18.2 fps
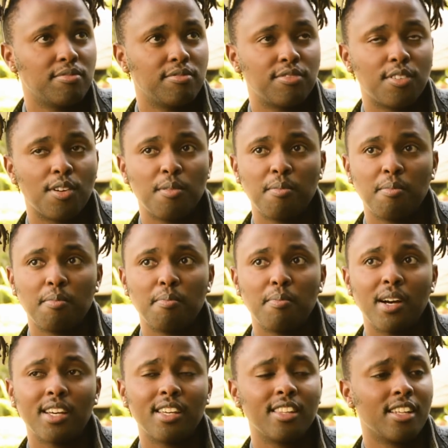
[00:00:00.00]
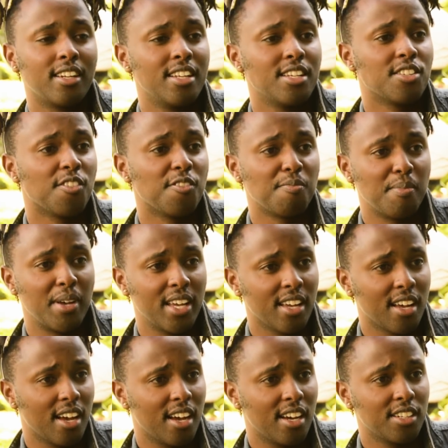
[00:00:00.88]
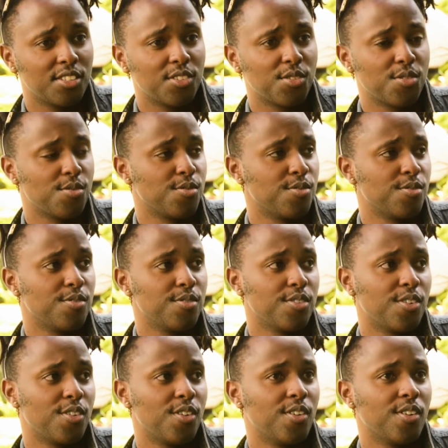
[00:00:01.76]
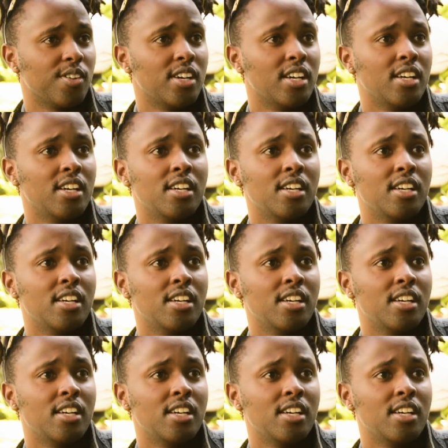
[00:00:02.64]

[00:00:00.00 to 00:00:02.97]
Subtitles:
From back in the days of Benga to, you know,